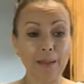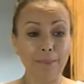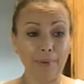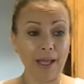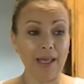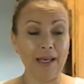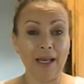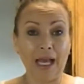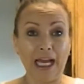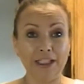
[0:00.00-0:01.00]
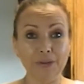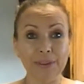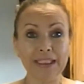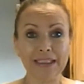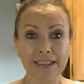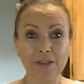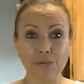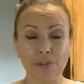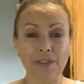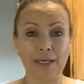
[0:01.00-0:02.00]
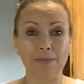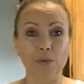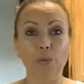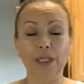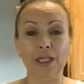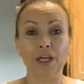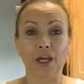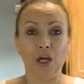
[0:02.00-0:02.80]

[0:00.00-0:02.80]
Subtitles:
But I do it at least 3 times a week,